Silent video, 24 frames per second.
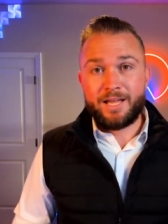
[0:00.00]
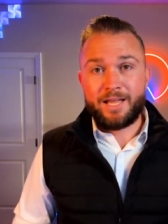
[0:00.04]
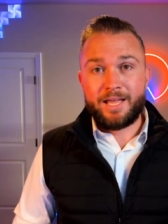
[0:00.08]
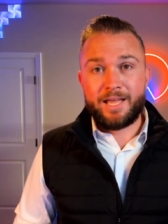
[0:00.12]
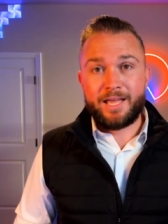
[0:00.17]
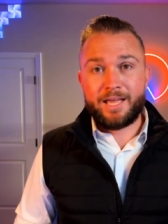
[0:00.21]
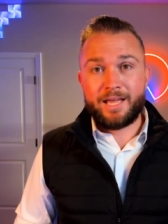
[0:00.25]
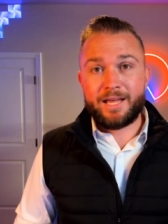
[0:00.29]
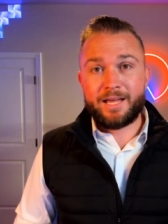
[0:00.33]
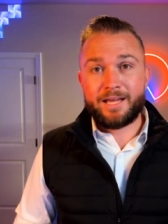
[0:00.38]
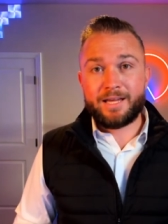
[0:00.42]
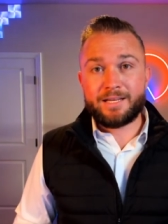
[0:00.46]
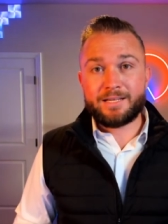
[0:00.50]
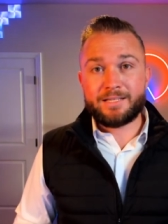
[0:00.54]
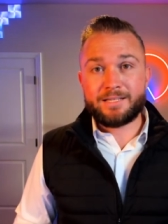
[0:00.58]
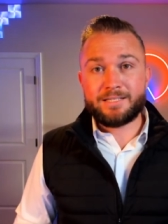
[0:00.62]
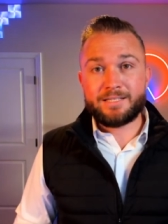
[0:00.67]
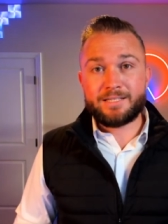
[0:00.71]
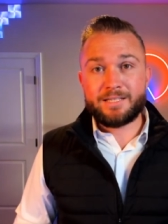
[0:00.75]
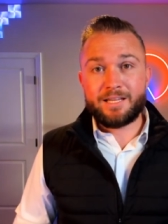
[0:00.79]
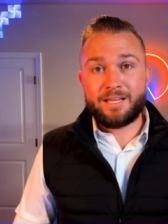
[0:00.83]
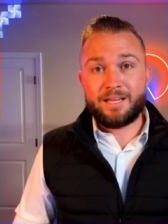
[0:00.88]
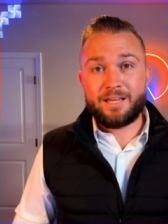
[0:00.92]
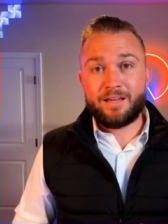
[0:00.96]

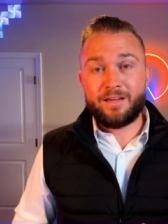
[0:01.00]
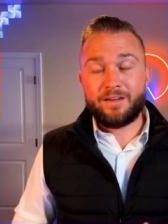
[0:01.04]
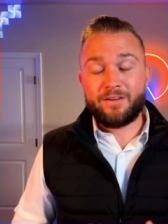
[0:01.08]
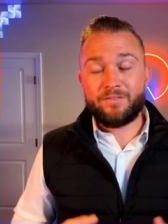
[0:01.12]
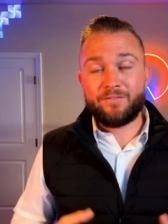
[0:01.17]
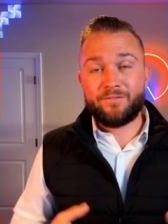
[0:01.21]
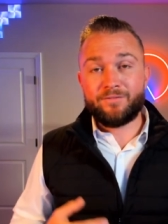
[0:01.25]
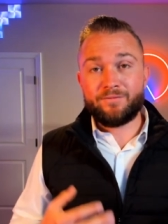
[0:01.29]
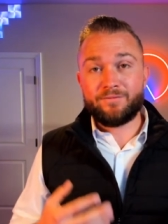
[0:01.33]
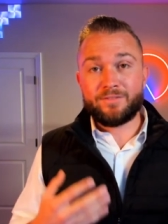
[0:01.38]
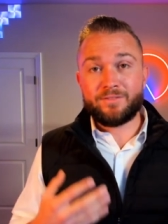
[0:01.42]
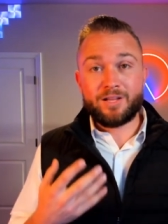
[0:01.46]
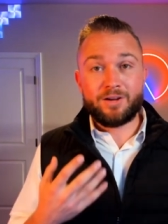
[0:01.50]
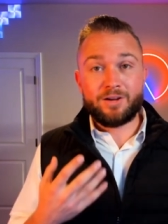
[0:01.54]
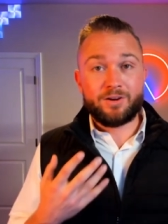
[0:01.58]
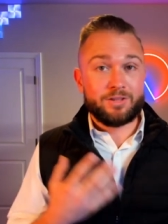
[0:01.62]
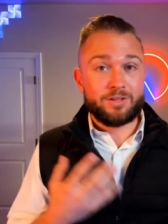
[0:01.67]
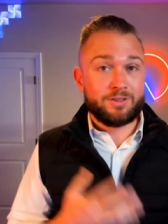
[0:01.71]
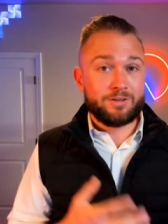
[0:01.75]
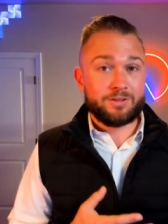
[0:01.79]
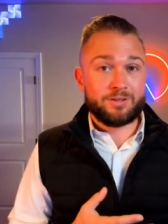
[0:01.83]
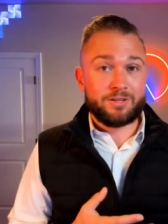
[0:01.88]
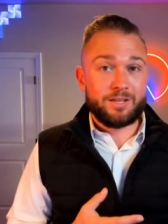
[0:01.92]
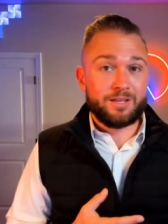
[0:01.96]
And if
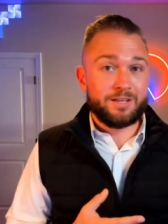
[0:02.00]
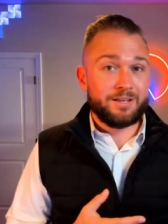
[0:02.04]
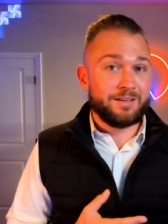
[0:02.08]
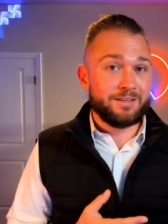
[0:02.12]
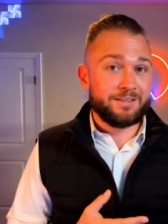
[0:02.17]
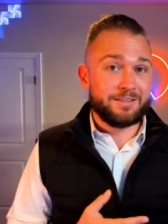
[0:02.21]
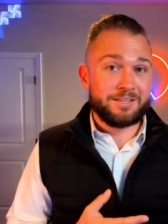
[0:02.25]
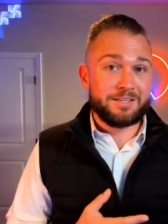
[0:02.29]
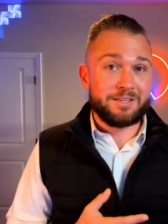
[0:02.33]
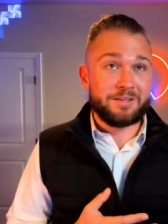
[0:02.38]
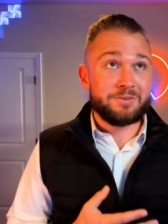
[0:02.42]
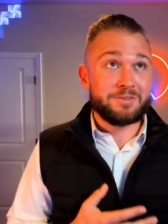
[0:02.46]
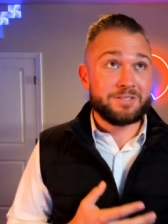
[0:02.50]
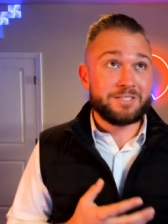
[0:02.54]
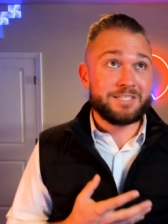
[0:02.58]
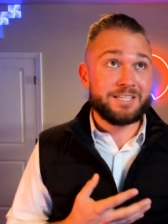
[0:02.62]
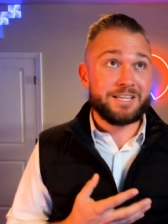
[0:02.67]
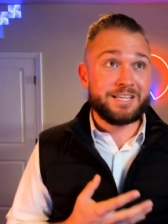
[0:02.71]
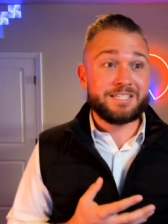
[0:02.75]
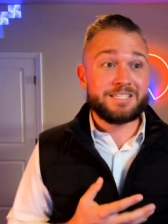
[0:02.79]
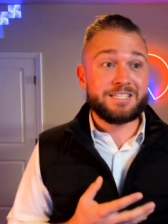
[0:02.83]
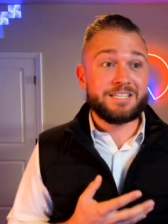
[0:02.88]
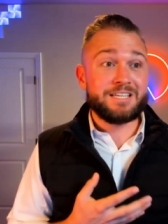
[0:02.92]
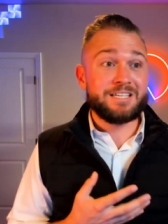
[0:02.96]
there's, you know,
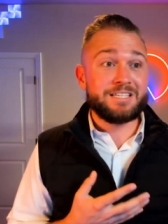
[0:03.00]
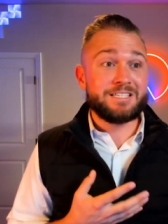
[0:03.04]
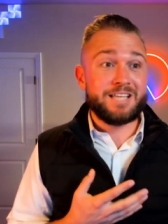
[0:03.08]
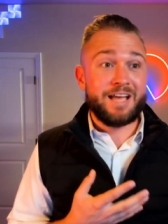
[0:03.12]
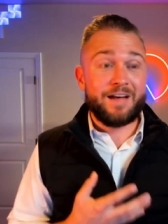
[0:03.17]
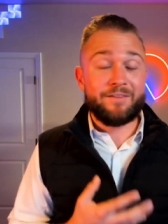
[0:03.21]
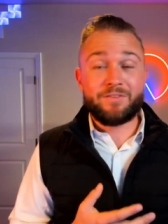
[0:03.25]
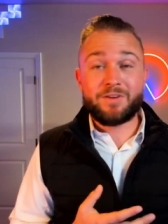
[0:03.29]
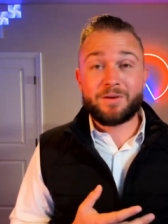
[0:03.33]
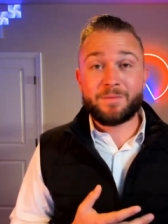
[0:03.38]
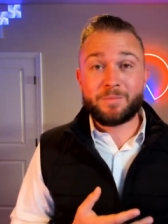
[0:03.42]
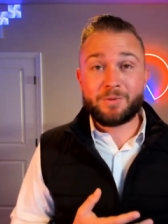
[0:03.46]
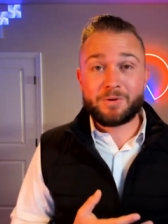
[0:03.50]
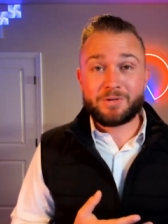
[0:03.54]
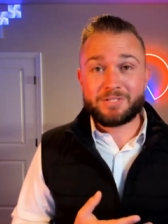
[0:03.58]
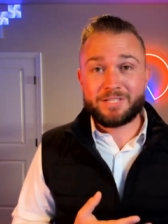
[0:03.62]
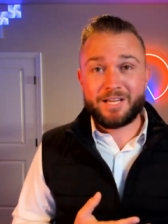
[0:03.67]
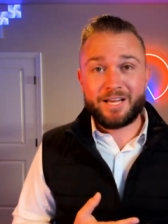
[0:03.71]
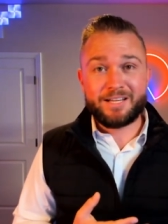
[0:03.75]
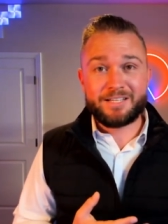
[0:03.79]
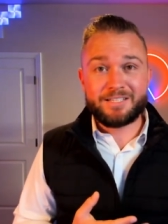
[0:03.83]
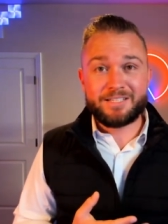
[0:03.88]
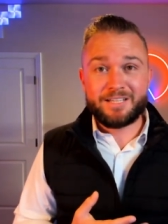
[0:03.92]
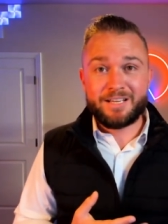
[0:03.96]
sixty-seven
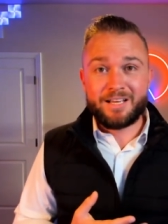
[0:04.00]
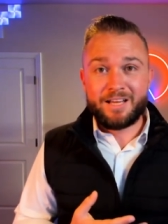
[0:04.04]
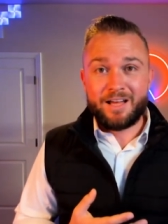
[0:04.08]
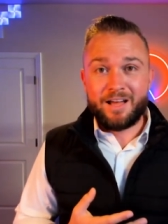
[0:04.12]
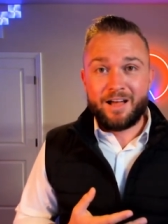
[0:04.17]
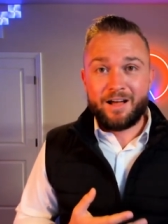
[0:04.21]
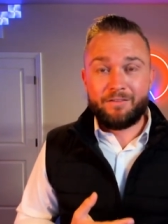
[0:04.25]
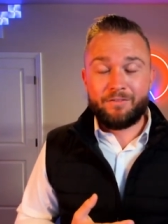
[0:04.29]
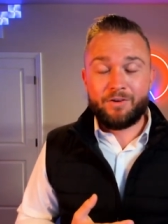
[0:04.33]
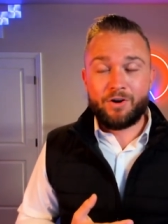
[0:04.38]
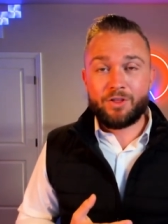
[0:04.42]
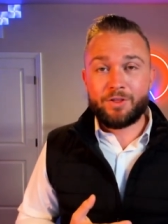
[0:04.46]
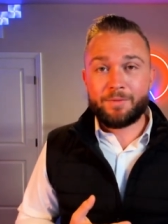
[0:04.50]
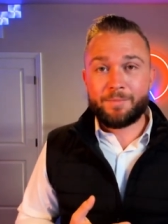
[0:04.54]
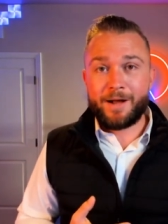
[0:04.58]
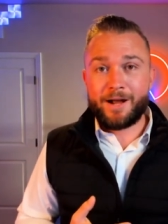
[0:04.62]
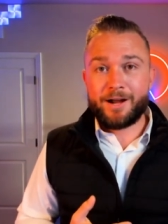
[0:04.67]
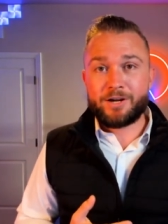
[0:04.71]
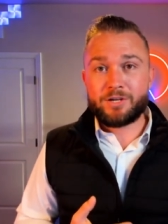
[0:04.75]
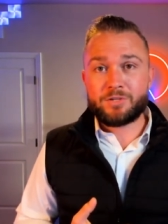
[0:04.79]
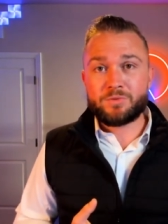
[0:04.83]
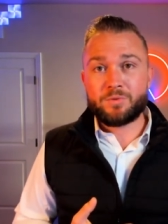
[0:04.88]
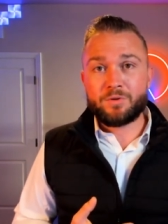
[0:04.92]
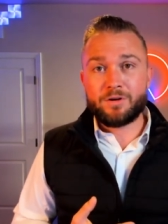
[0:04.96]
percent of all the
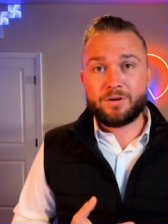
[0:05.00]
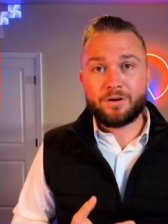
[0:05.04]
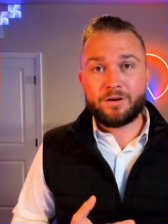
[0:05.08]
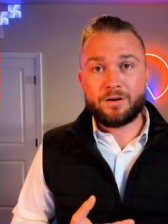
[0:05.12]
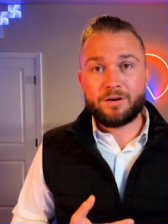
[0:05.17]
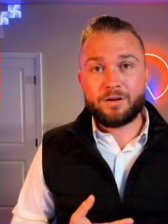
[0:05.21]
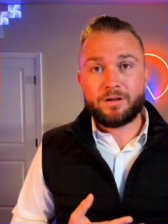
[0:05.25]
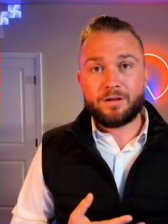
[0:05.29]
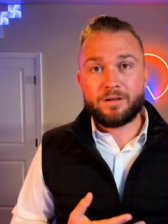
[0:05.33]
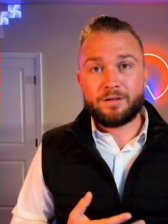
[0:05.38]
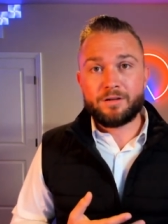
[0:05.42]
buyers were